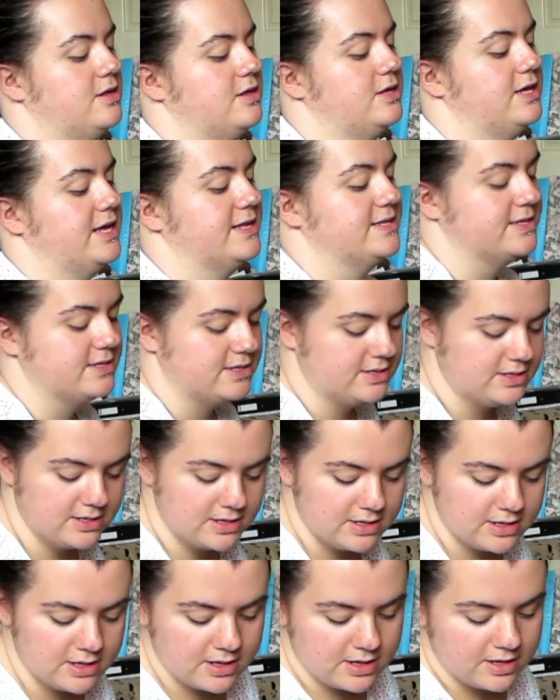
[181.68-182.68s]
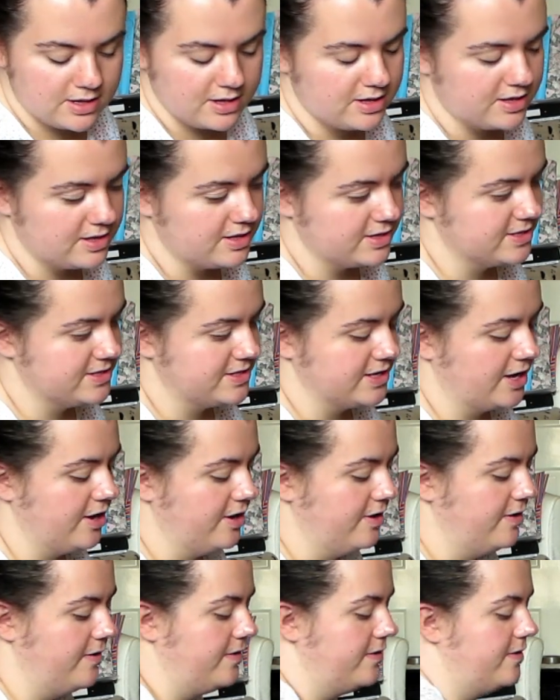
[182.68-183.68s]
Yes.
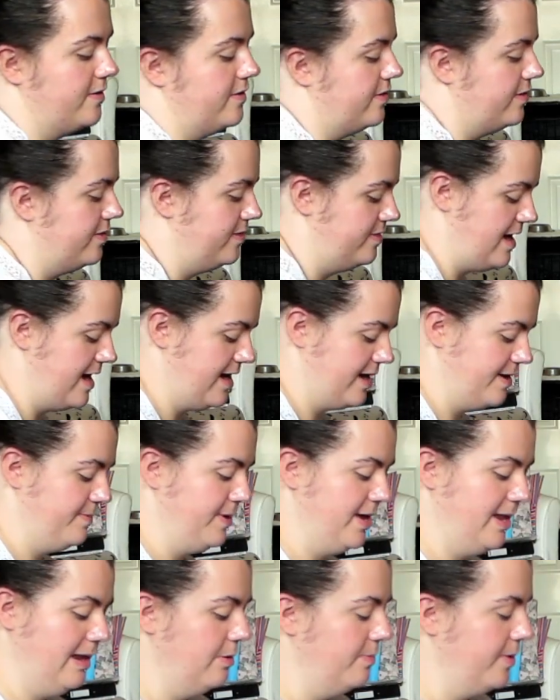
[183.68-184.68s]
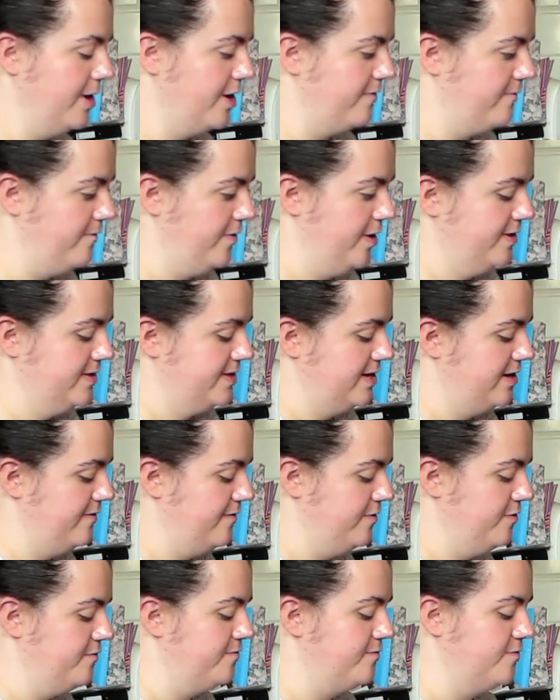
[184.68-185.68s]
So that can be a little bit confusing
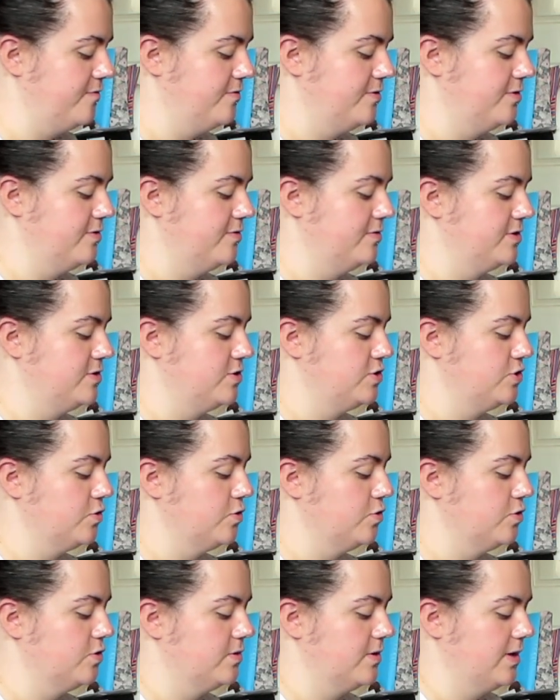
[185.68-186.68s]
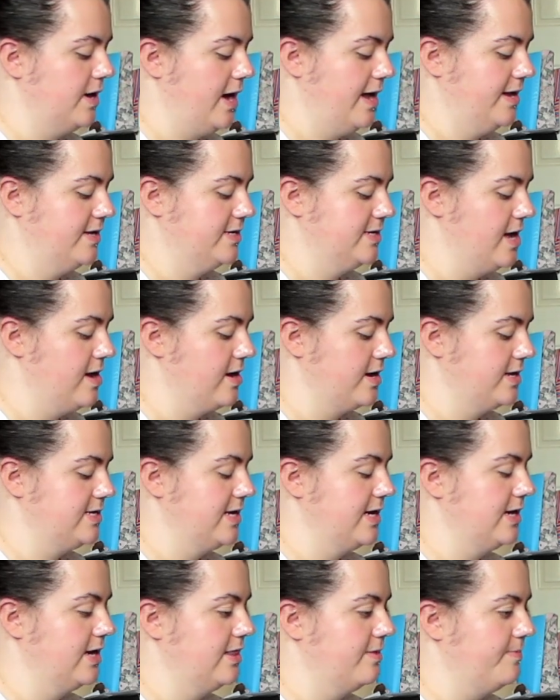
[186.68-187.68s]
if you've taught hand
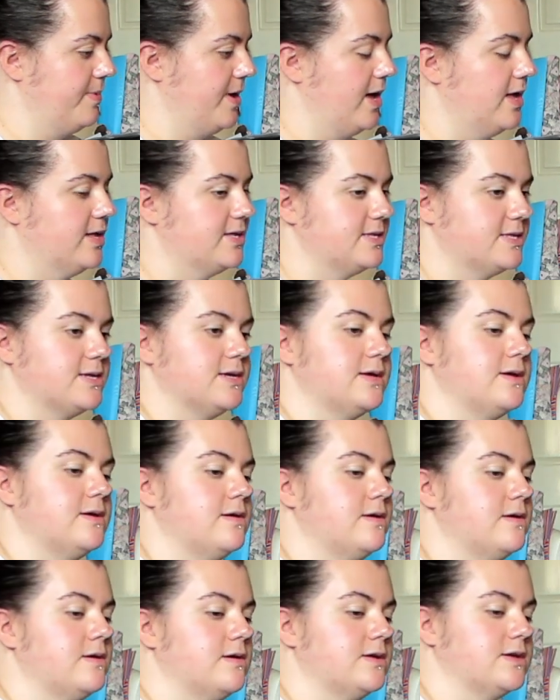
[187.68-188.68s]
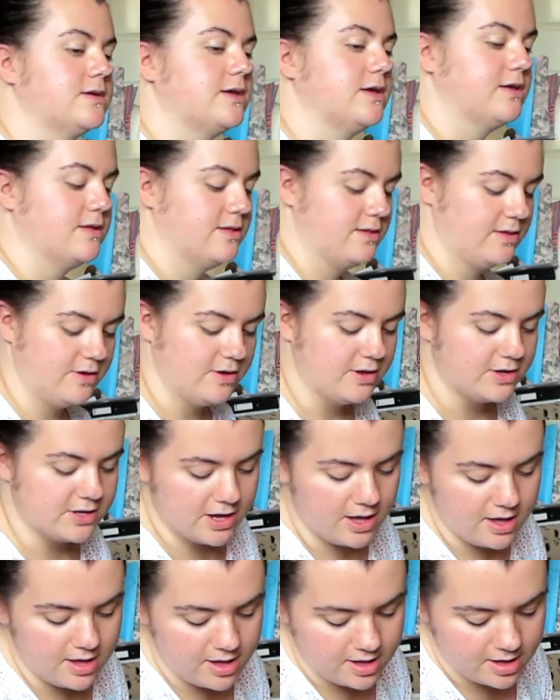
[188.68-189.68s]
targeting in the past. Good
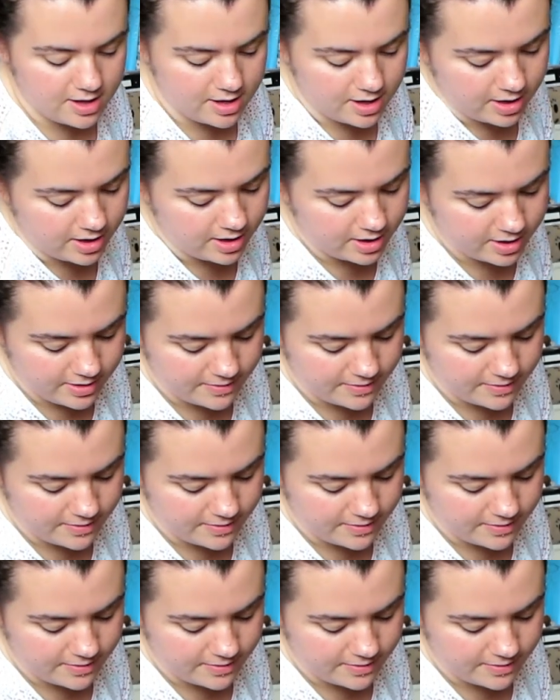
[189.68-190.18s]
dog.